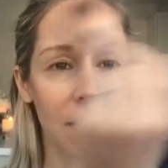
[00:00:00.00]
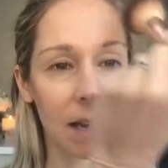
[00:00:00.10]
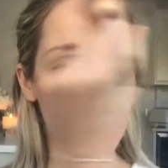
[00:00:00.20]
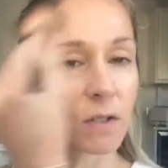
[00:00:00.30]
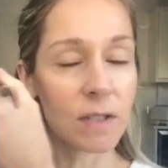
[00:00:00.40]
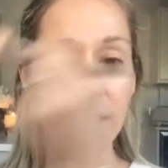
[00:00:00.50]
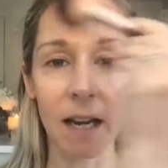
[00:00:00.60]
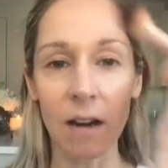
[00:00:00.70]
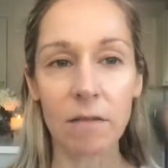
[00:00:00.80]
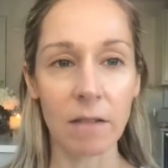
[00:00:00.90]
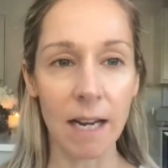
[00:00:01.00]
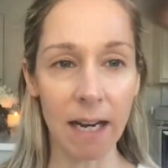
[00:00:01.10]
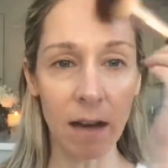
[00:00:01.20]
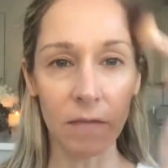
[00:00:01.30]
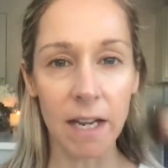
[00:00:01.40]
gives your skin a
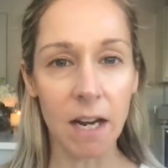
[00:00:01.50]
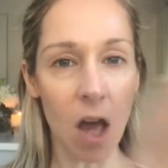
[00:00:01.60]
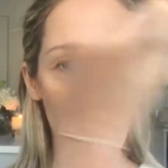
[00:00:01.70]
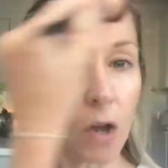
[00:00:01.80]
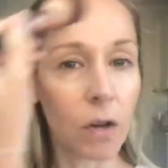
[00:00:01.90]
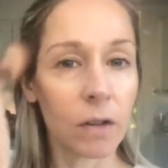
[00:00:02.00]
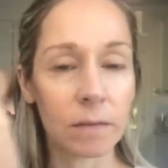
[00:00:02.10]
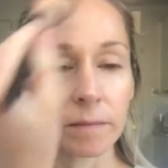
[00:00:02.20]
really lovely glow.